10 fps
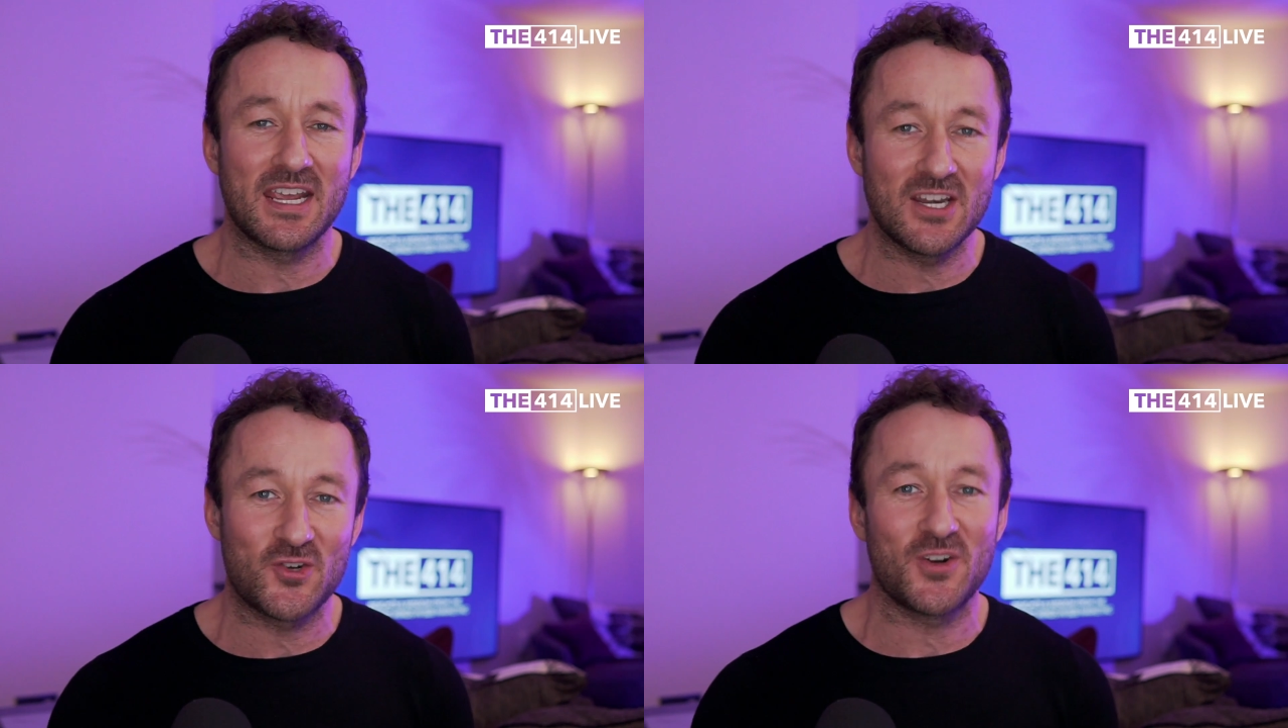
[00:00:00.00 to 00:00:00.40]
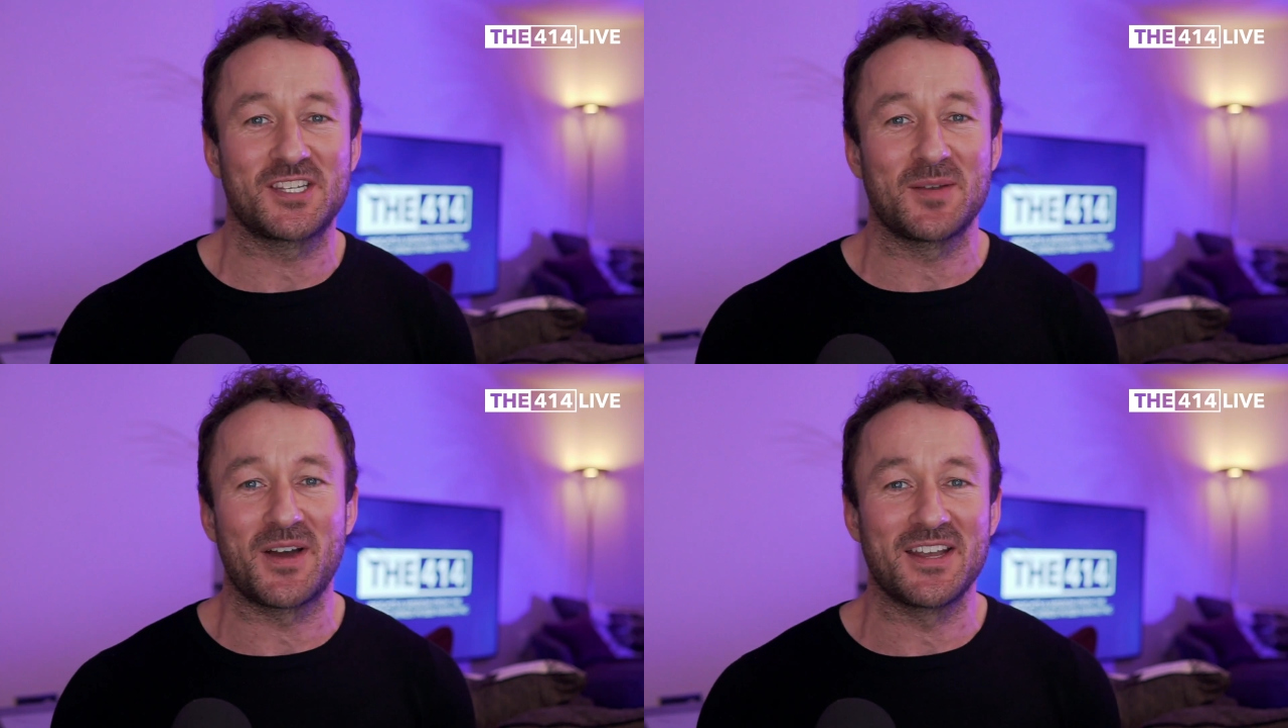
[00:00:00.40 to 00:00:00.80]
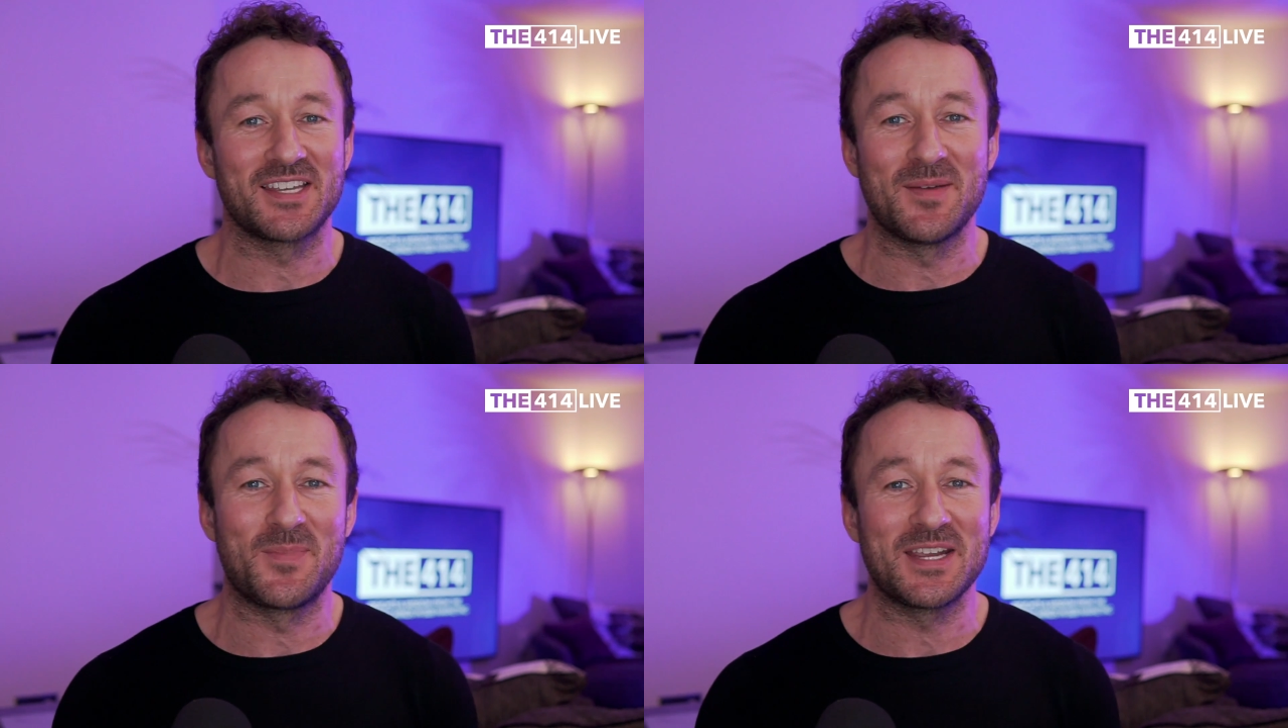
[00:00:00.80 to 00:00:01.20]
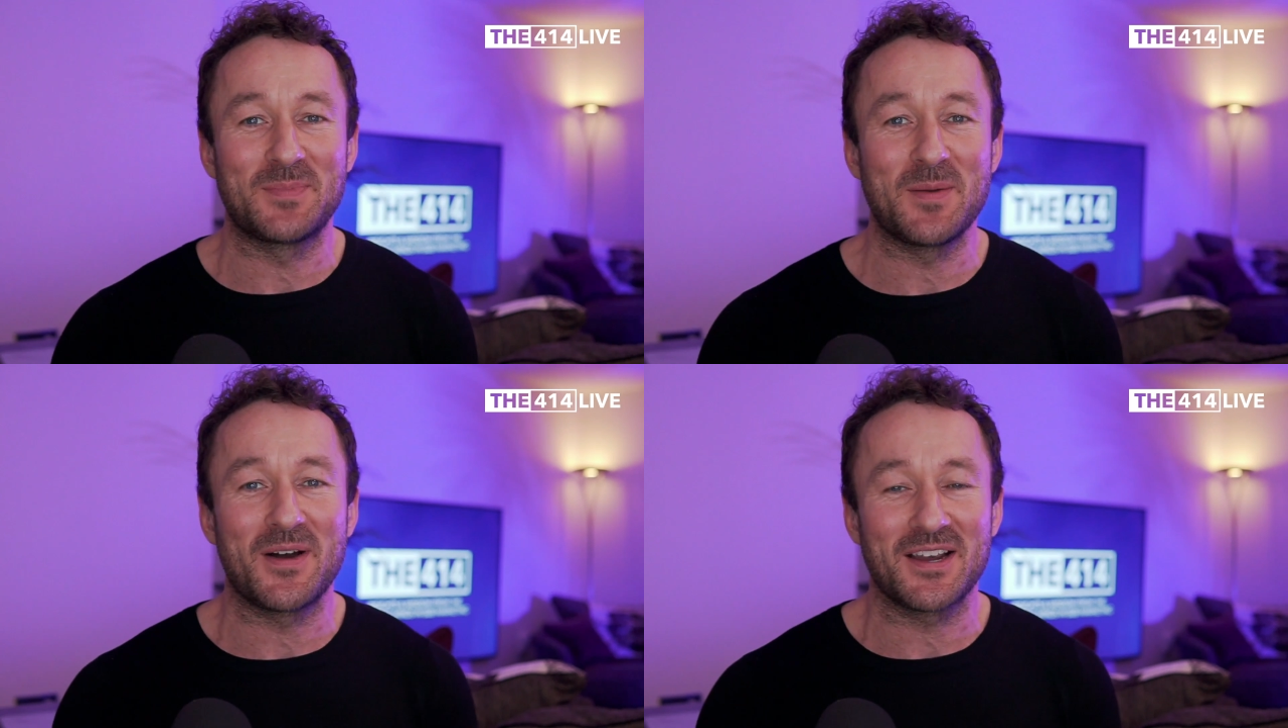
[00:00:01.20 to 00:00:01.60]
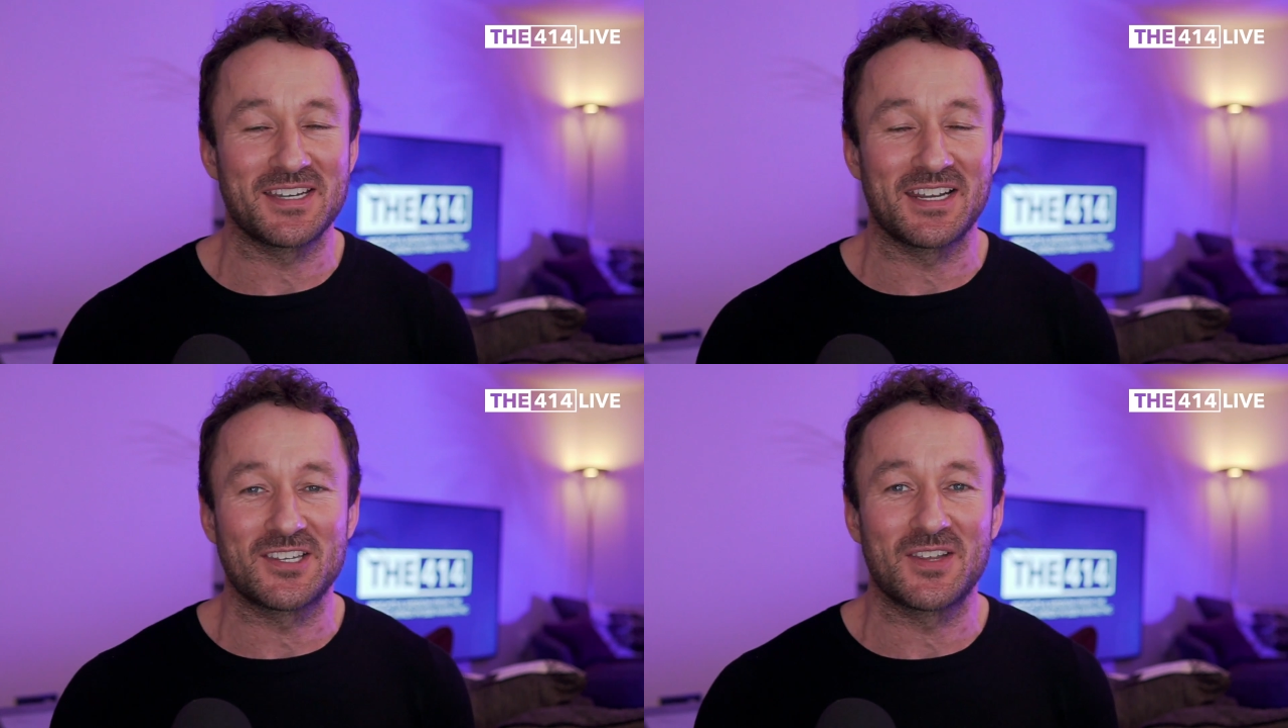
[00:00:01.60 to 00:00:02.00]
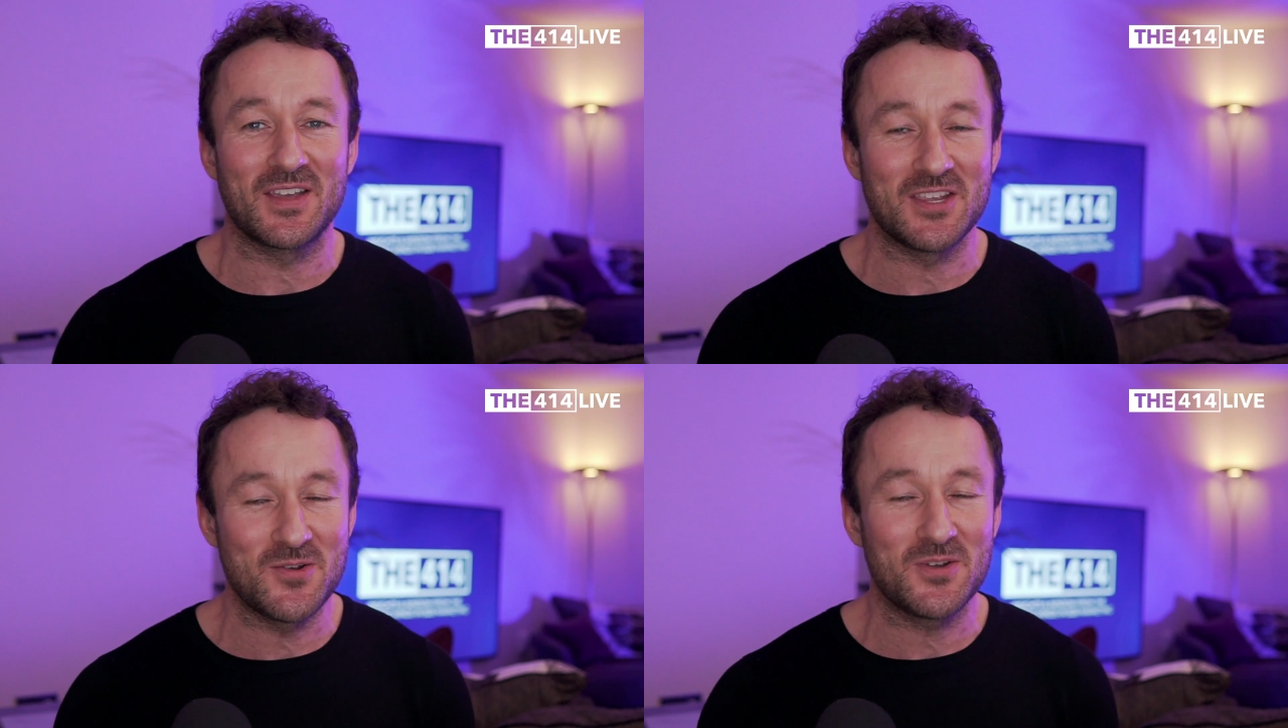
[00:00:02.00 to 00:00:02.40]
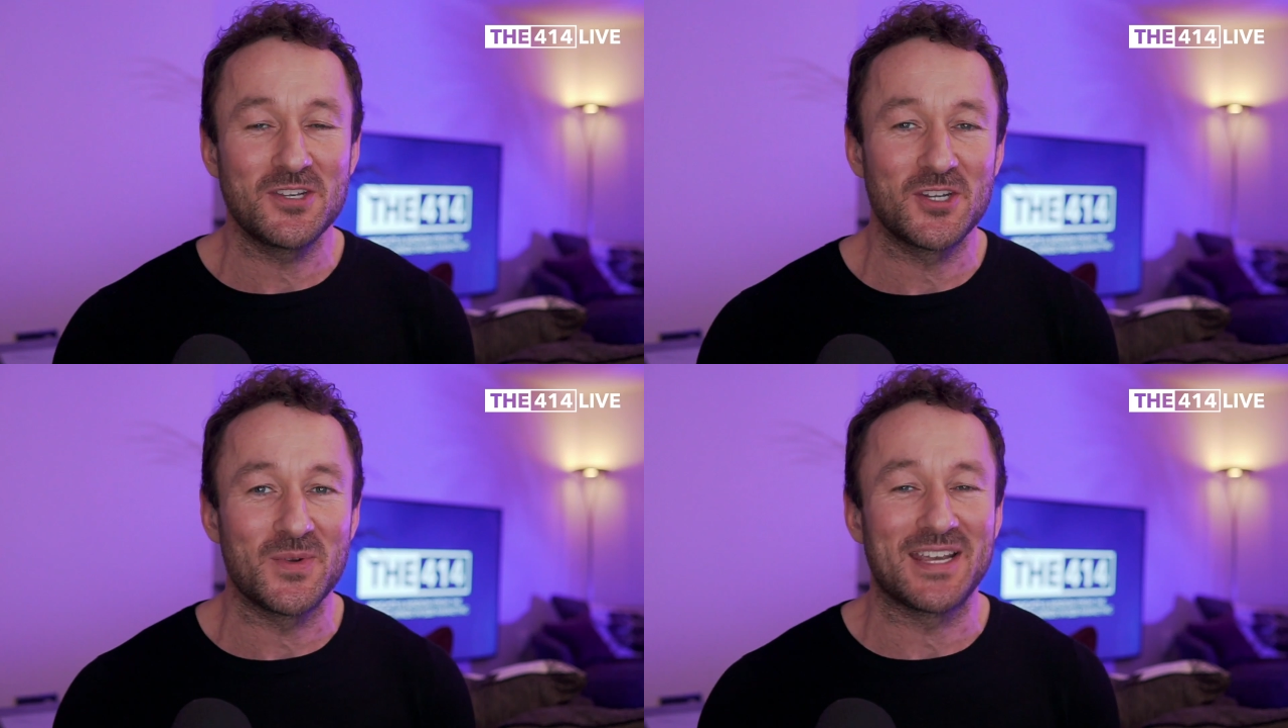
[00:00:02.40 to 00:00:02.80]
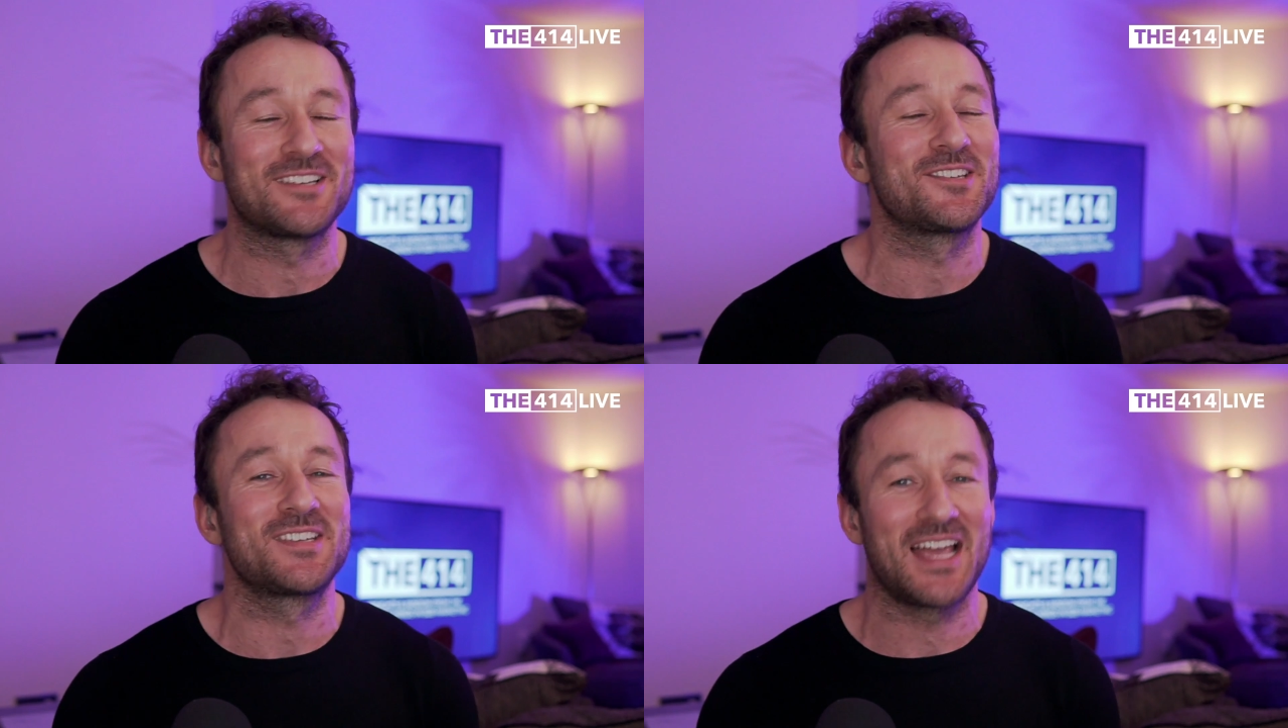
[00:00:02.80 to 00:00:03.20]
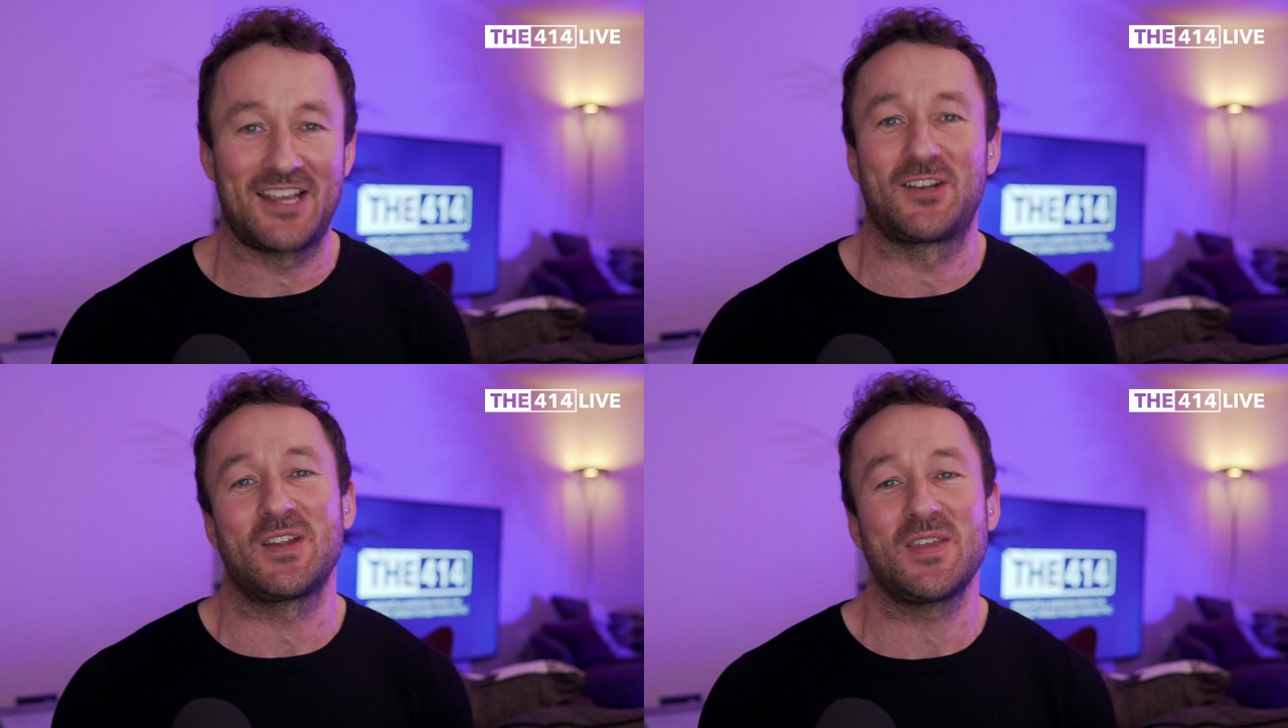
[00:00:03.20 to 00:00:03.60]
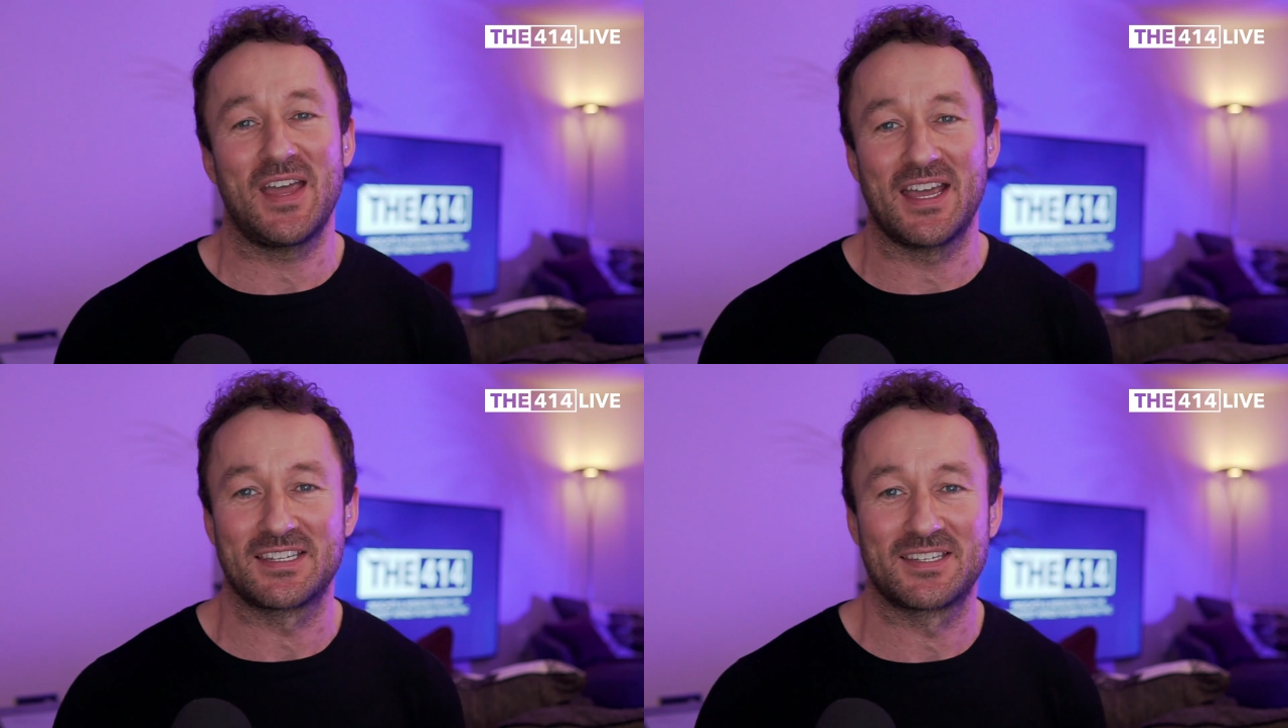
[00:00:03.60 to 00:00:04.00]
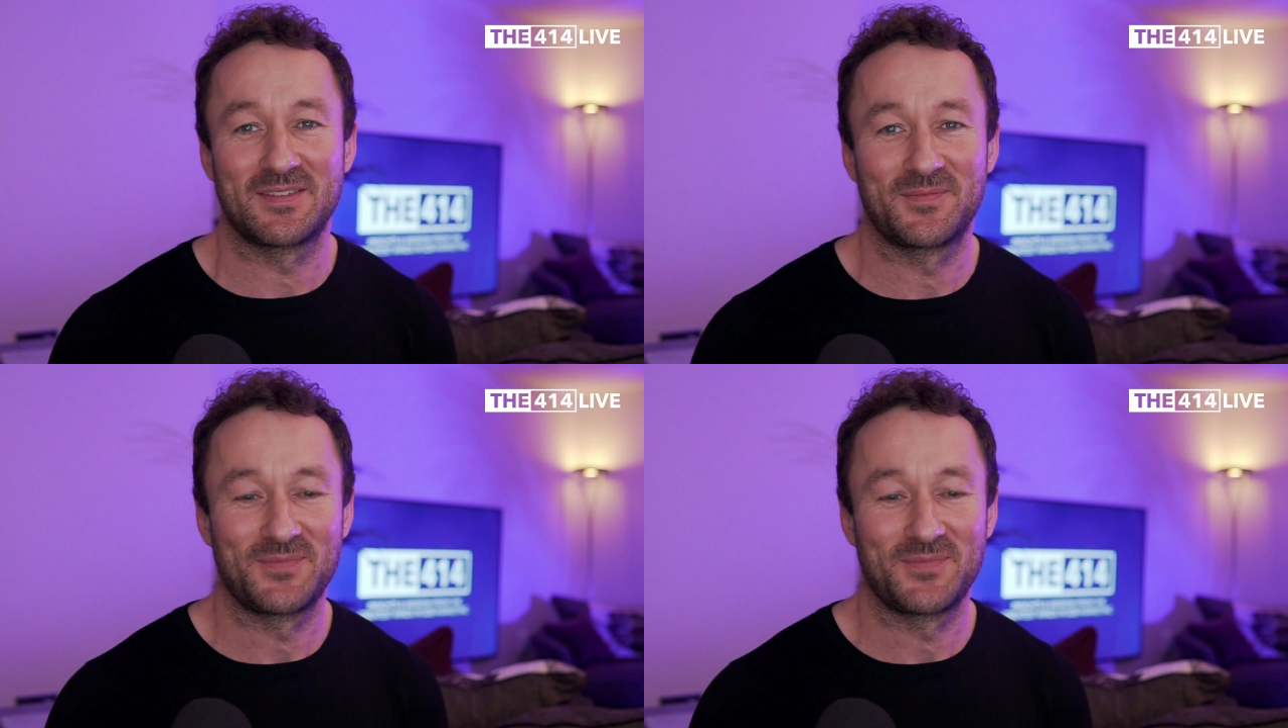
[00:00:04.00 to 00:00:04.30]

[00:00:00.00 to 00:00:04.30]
interesting minds in B2B marketing so that you can do exactly that.